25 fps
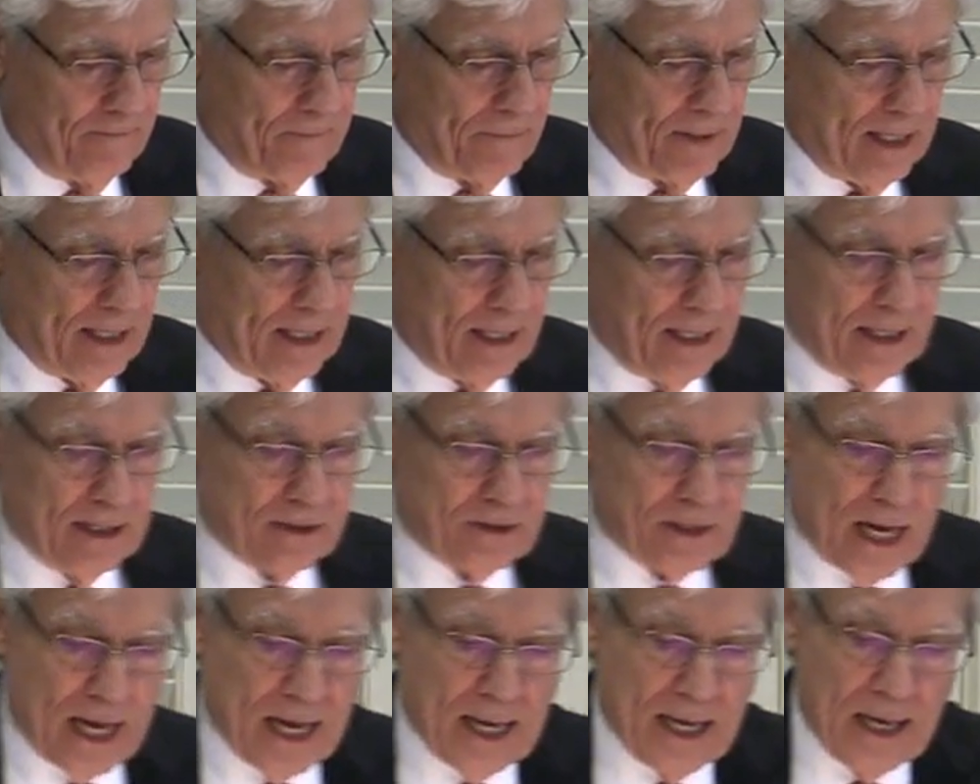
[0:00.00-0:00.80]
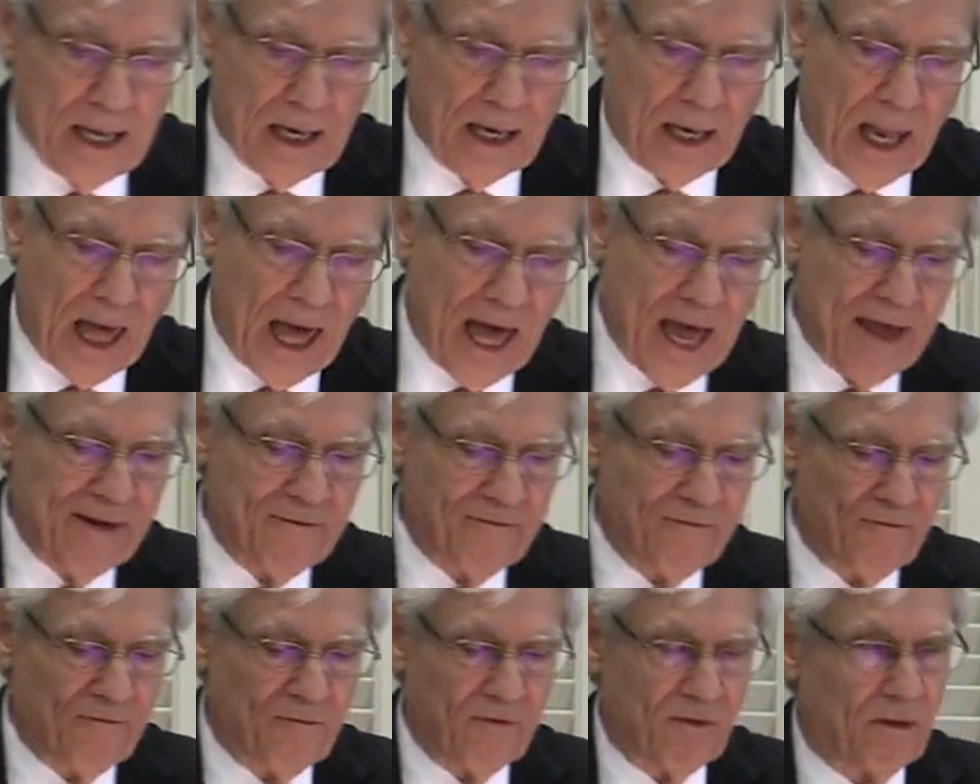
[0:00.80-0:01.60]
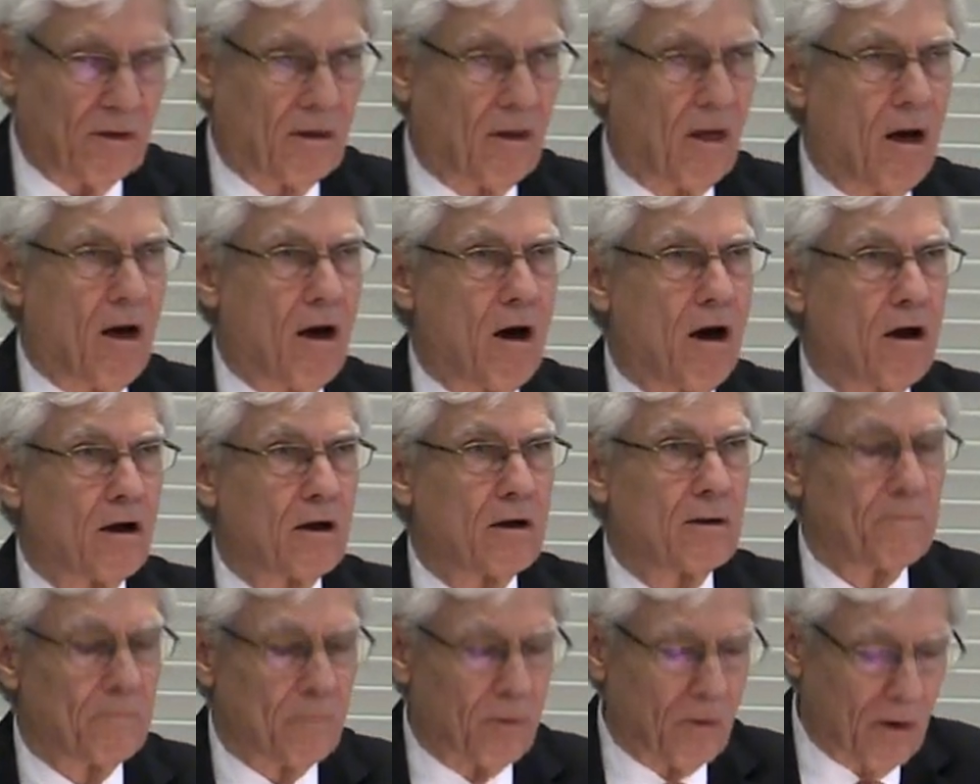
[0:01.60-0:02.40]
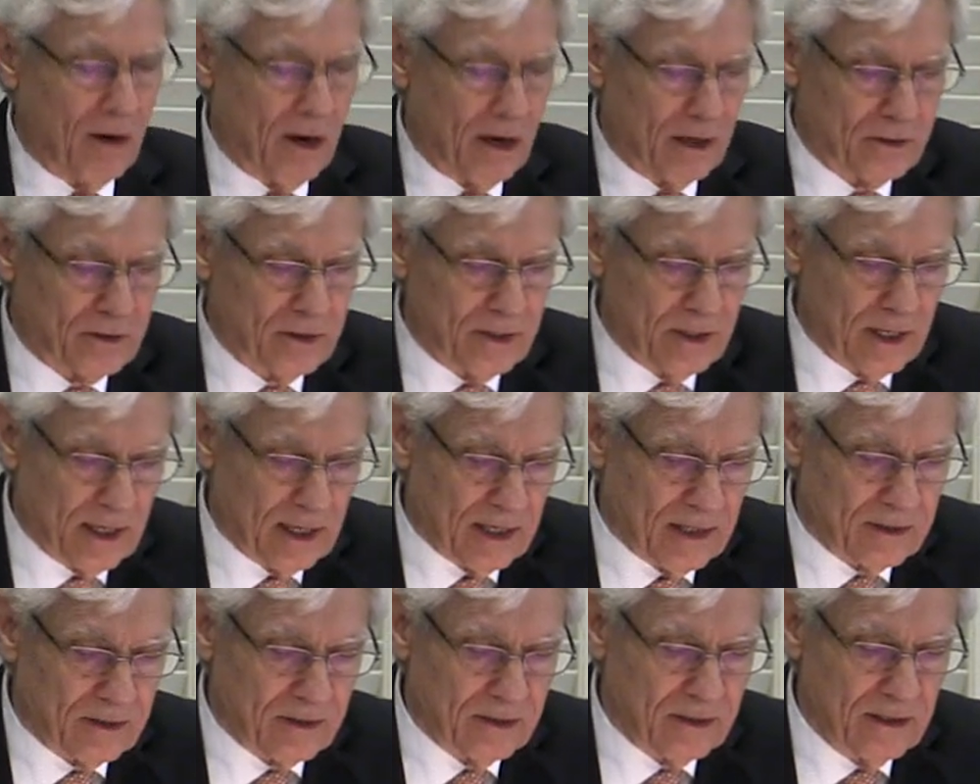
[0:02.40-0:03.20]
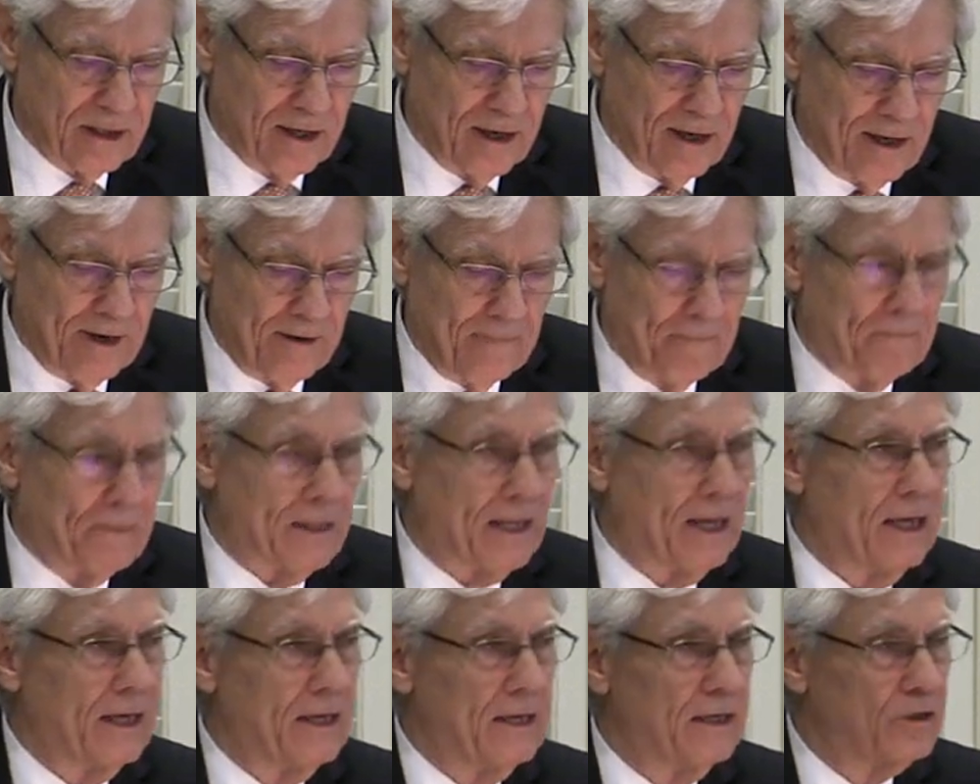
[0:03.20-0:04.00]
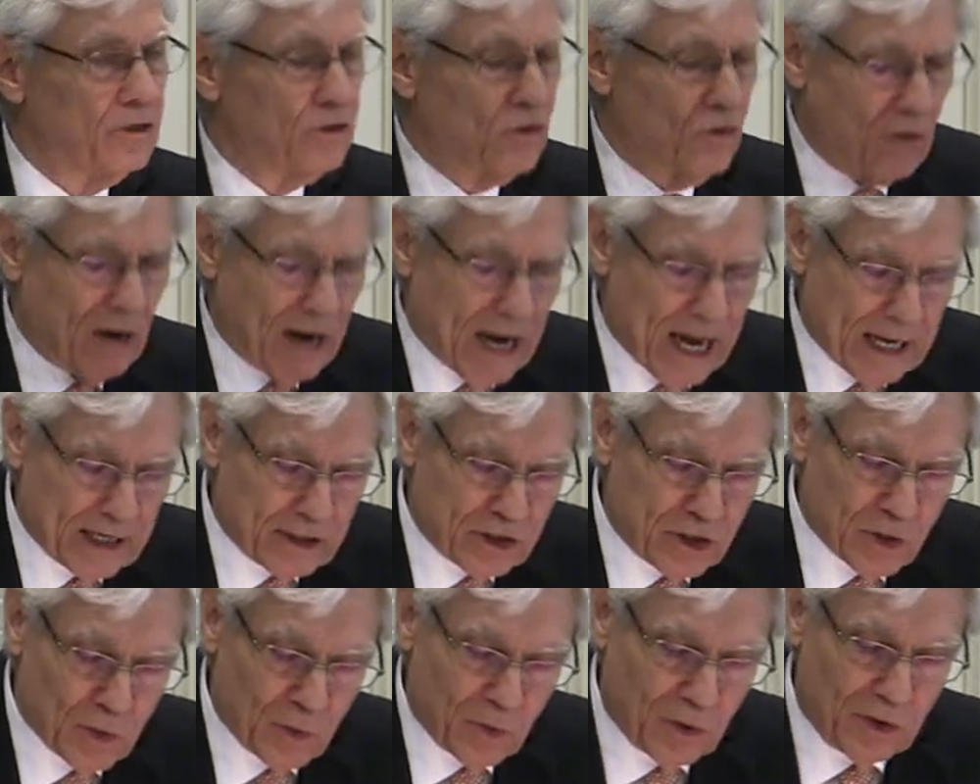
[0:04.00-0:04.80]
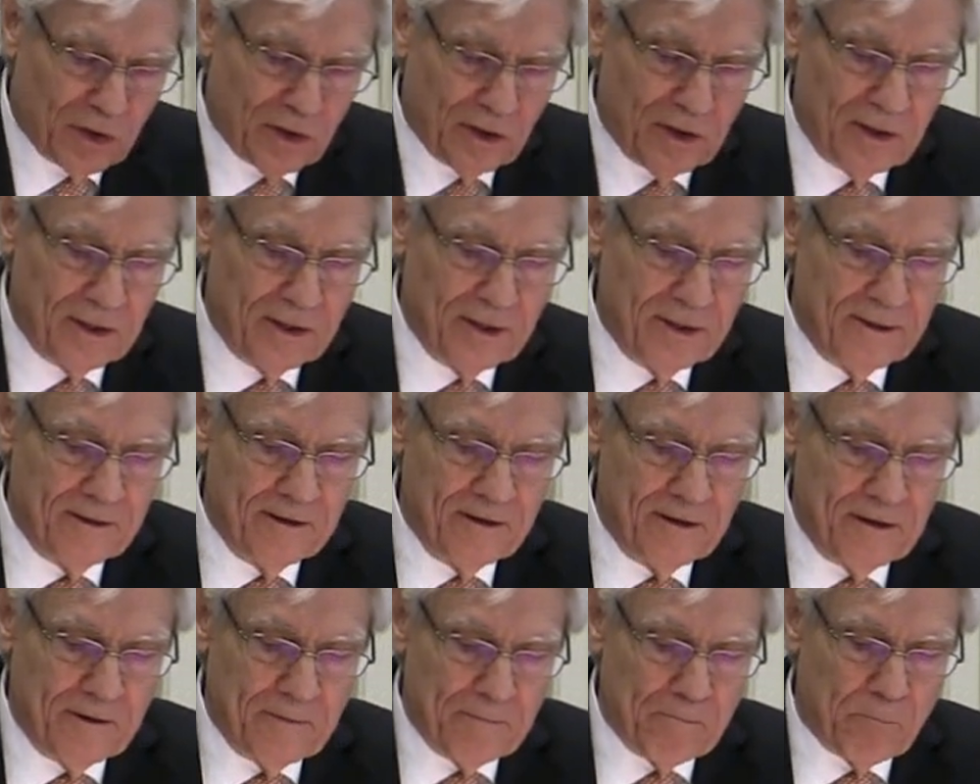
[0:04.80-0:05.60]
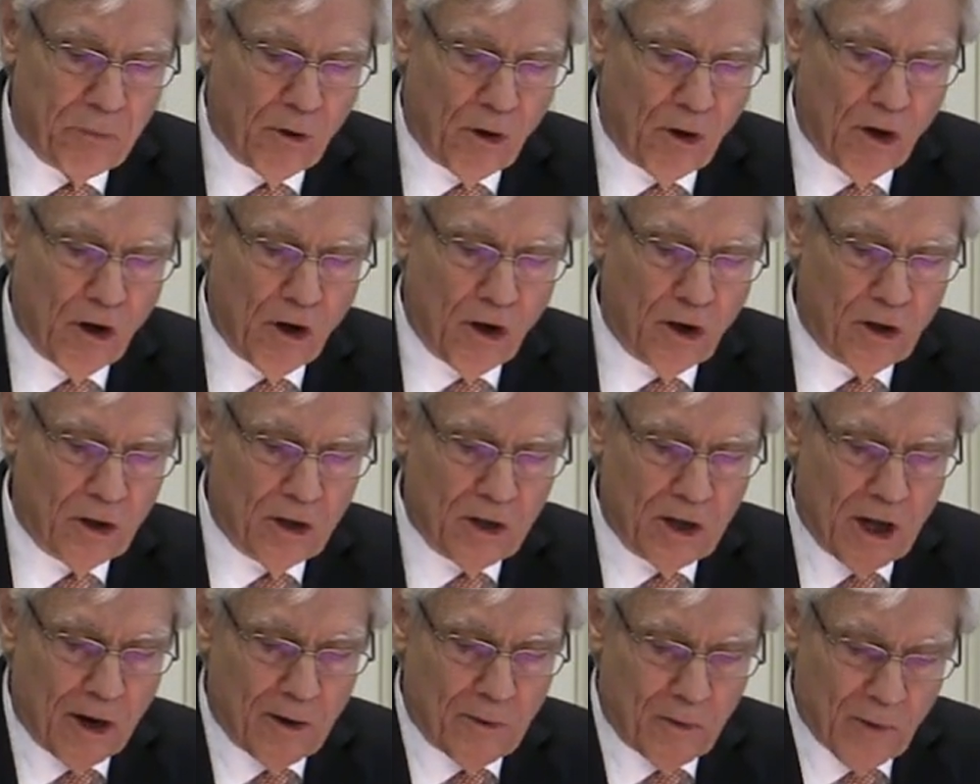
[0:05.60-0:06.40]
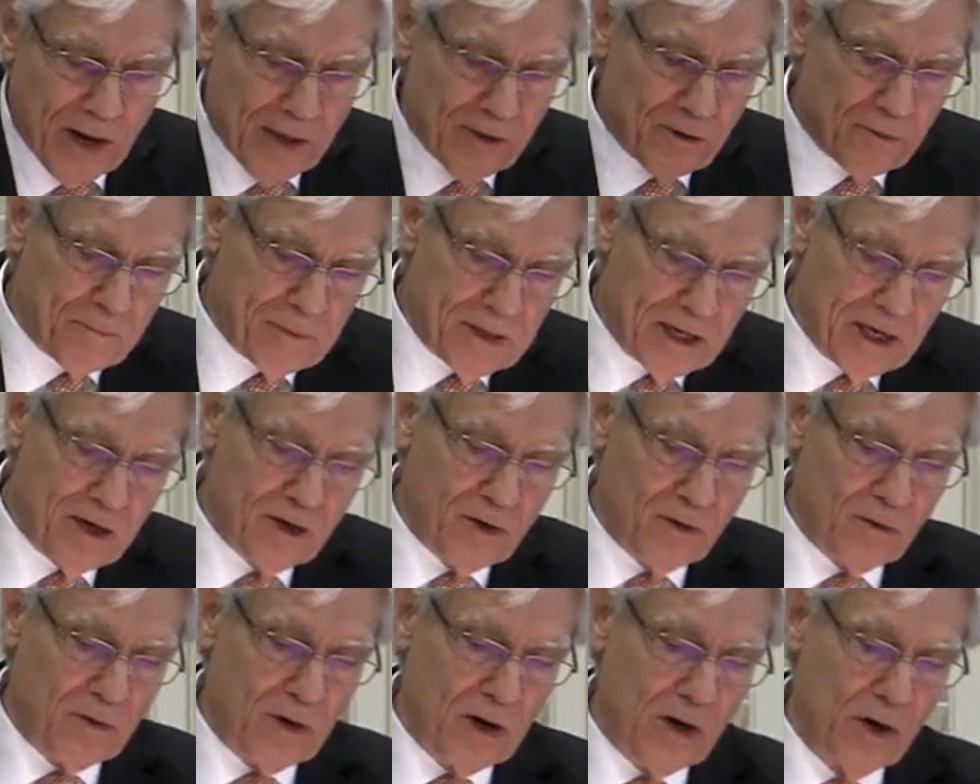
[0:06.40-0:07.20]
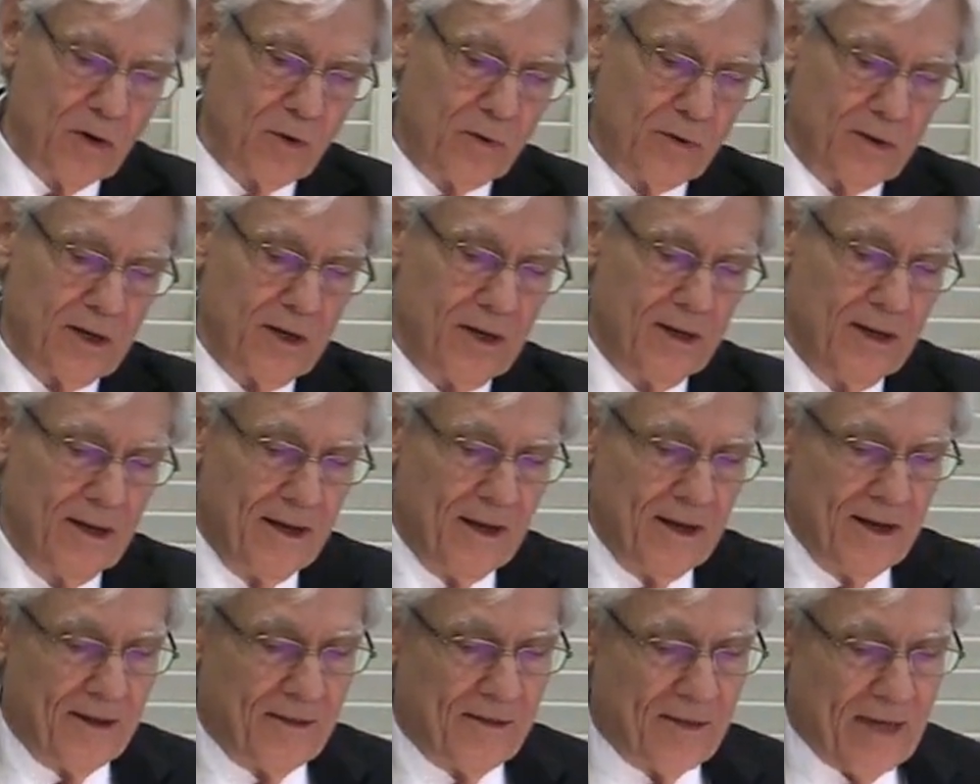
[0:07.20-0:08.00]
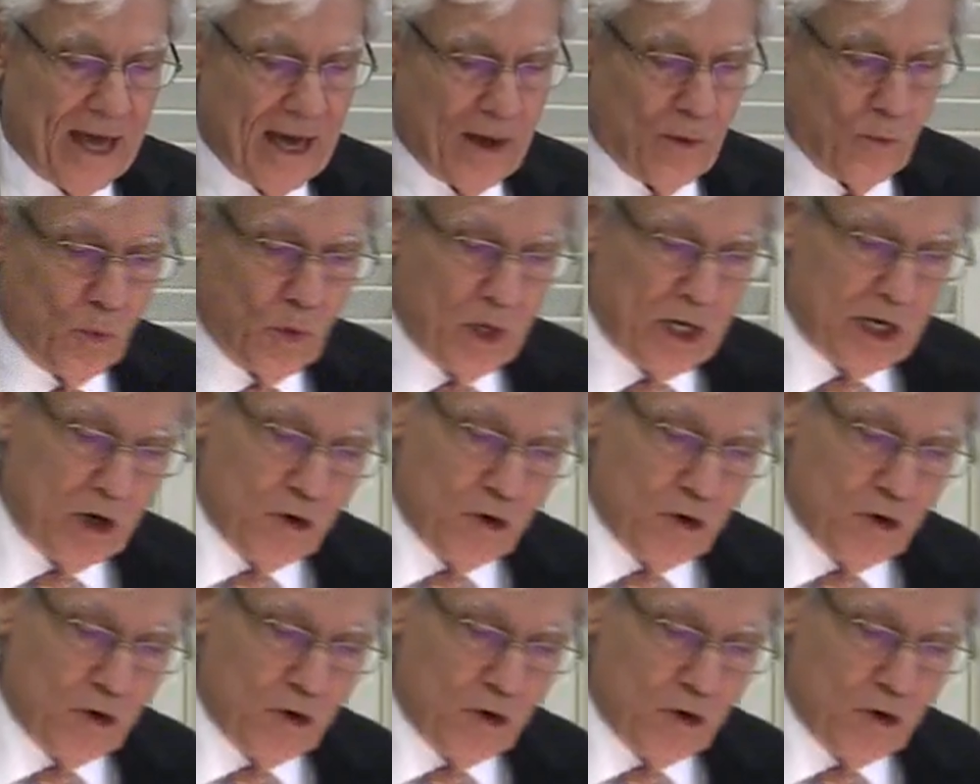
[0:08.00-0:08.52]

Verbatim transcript: It is a lifelong process, it is gradual. Paul, uh, rather, Peter wrote that we